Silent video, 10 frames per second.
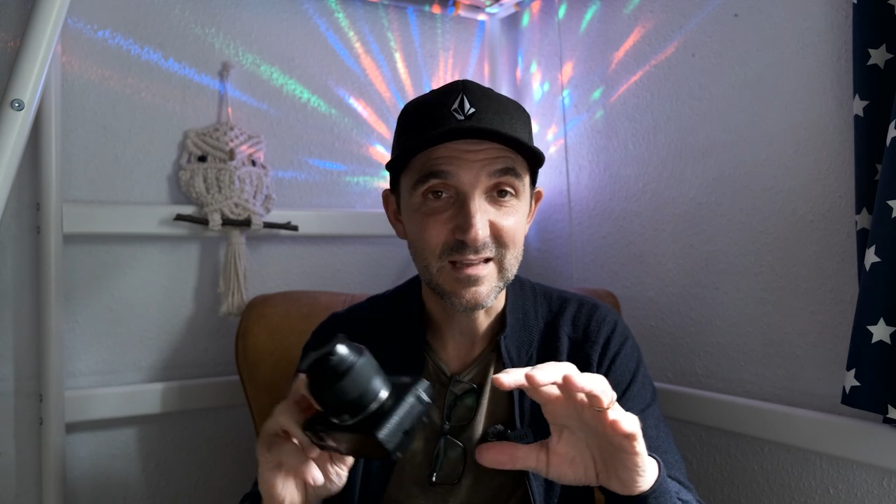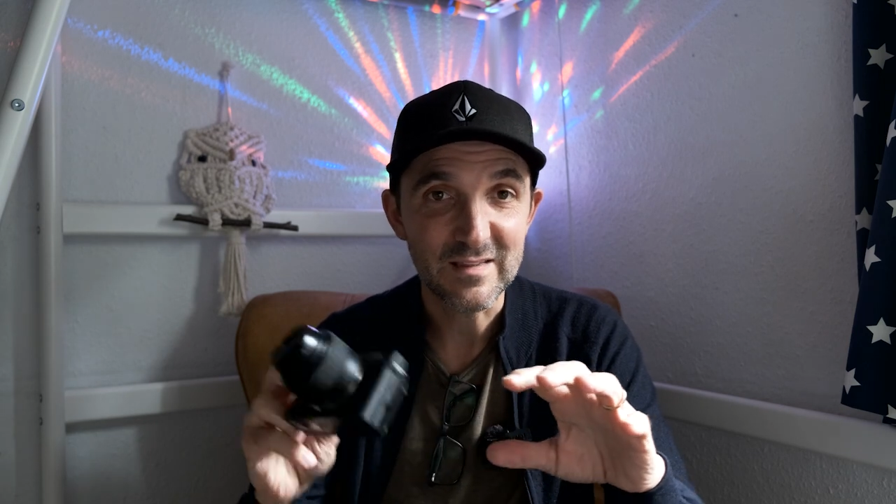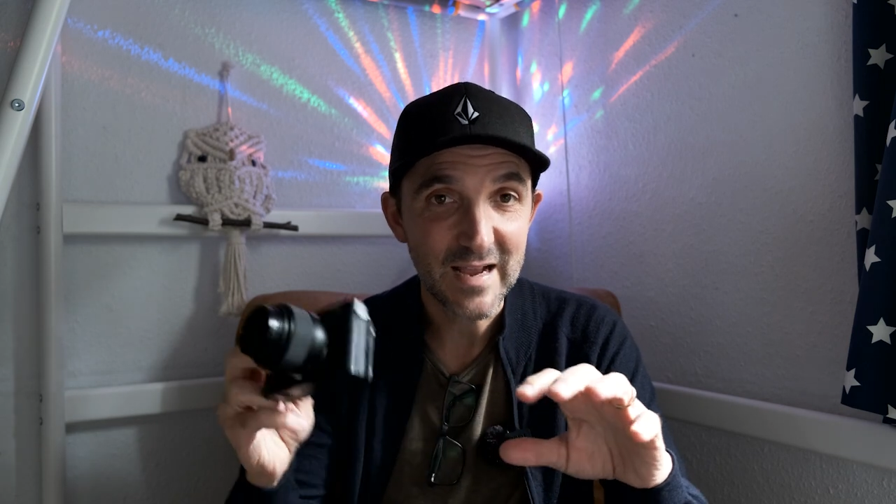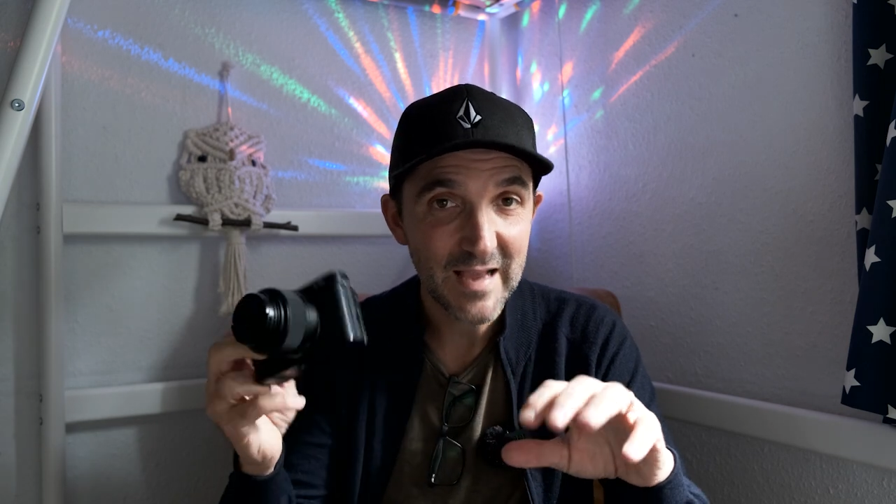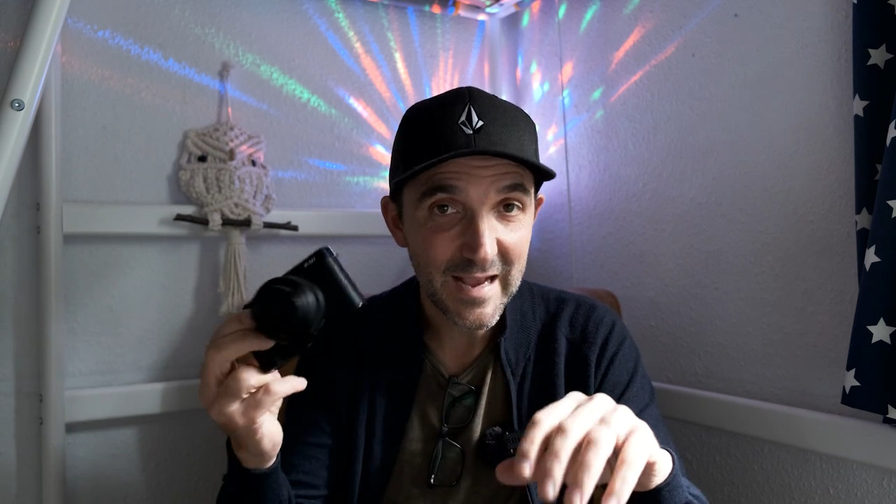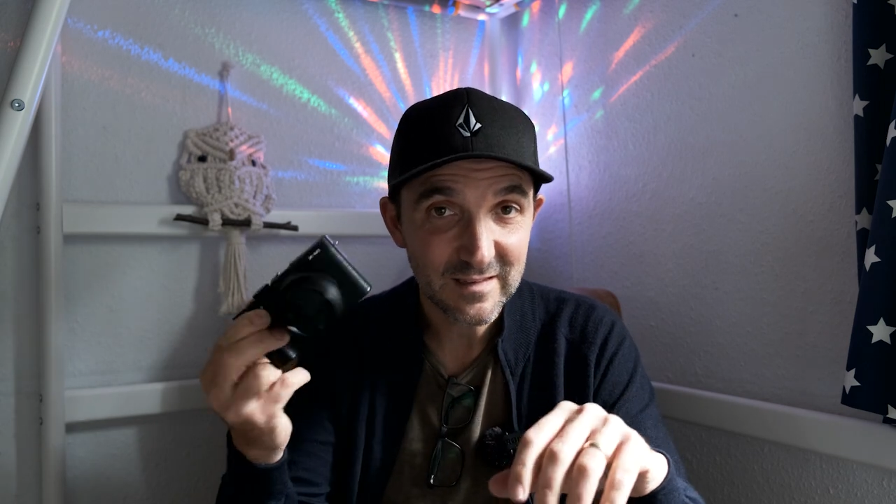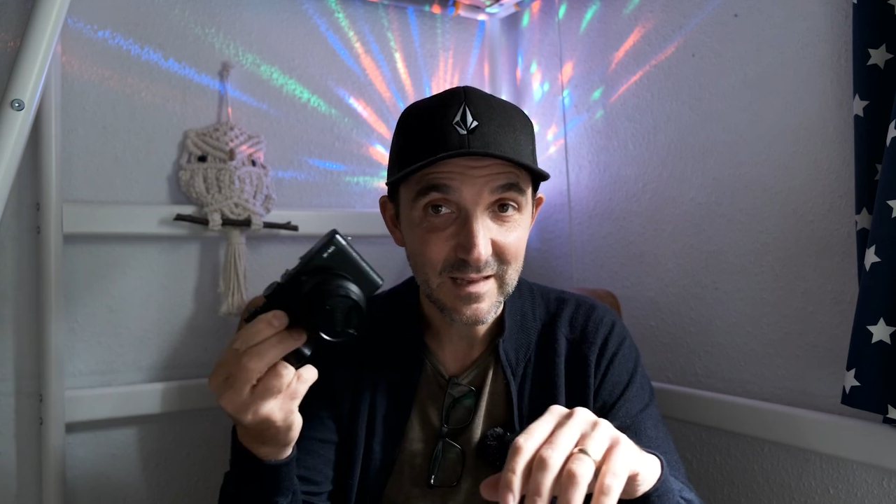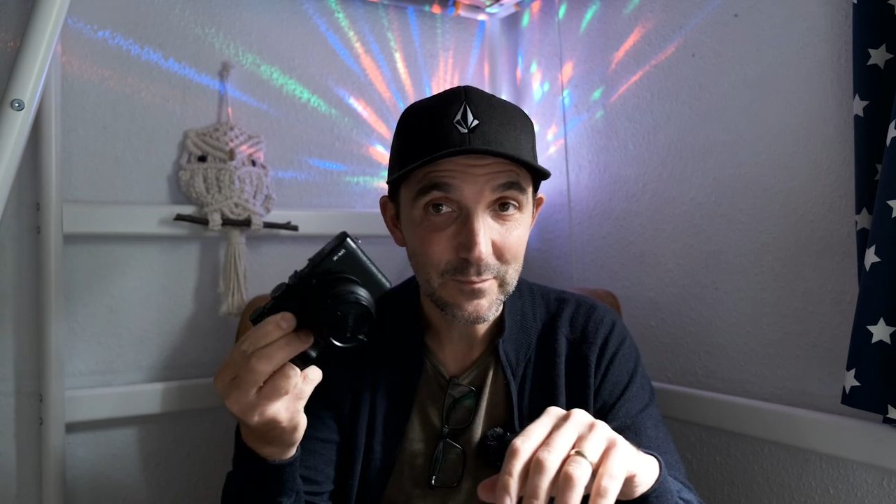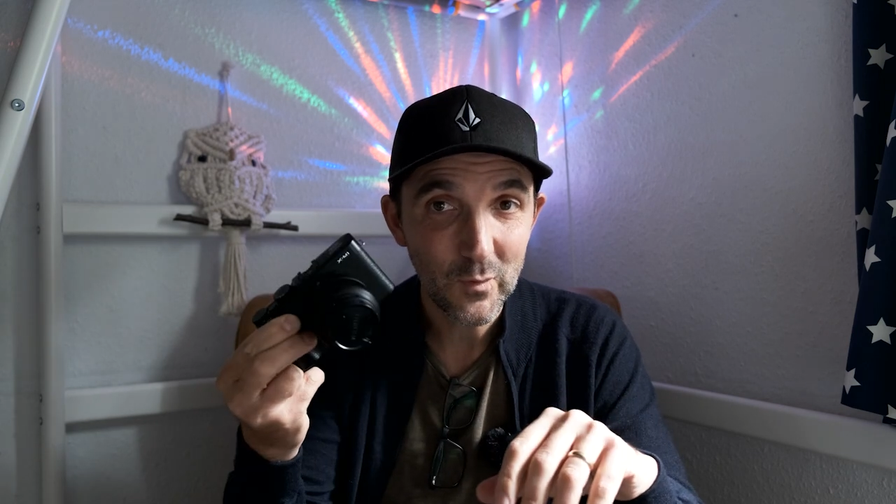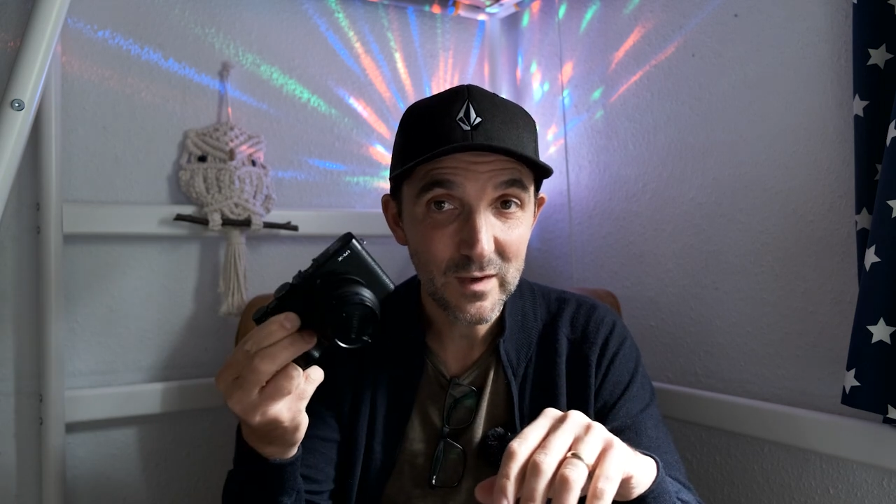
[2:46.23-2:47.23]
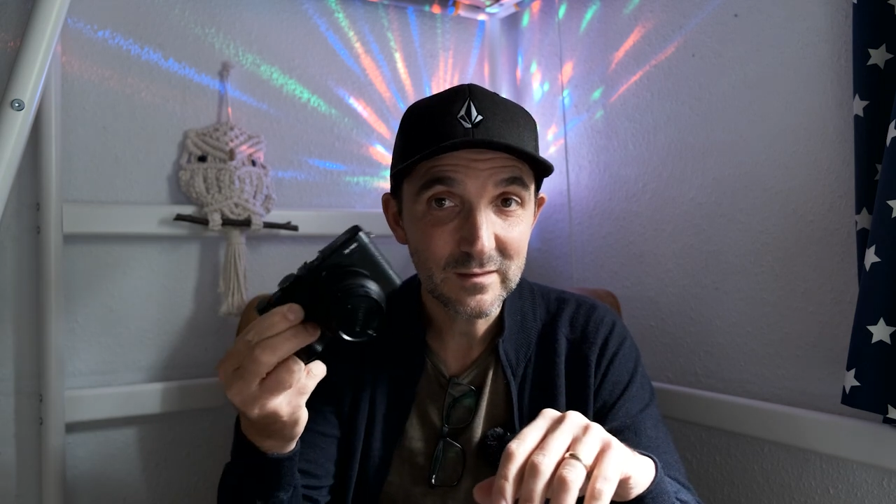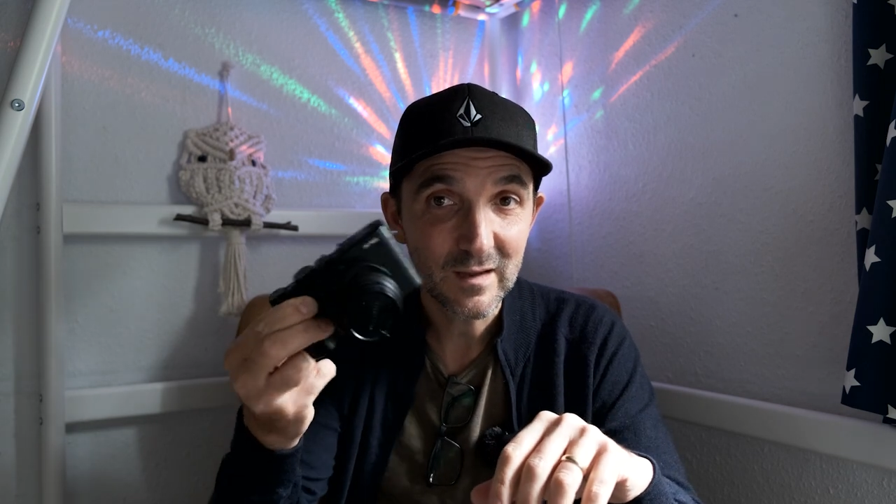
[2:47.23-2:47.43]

the XM1,